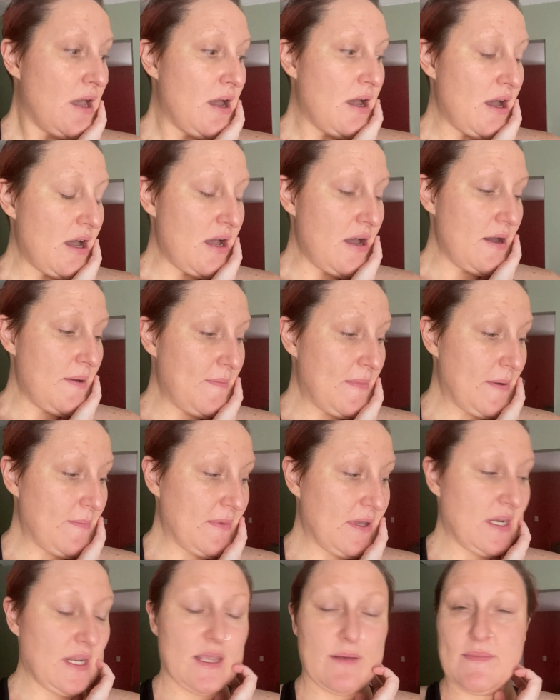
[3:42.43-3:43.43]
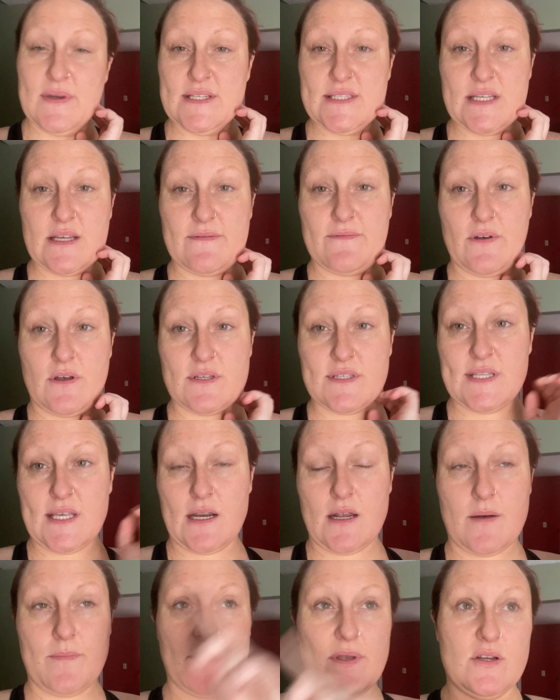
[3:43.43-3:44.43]
I'm gonna get myself all set
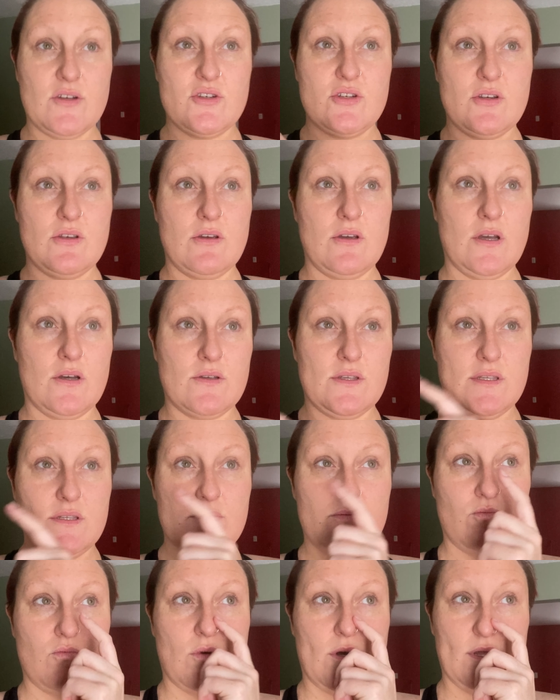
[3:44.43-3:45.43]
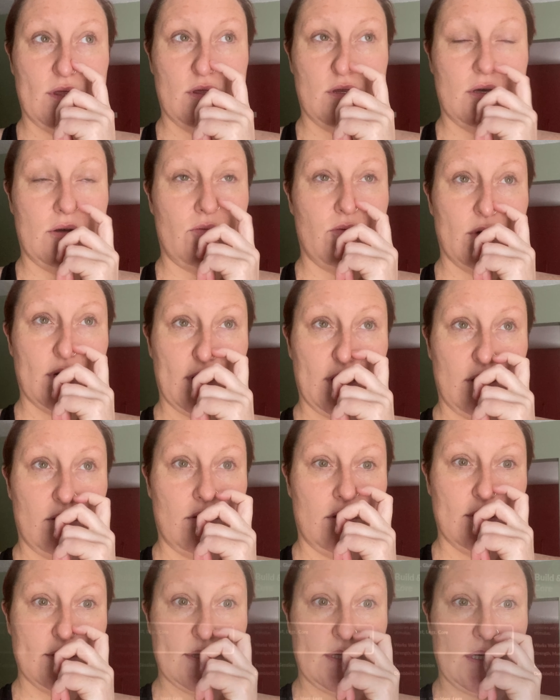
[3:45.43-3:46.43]
up, and I'll show you guys what the workout looks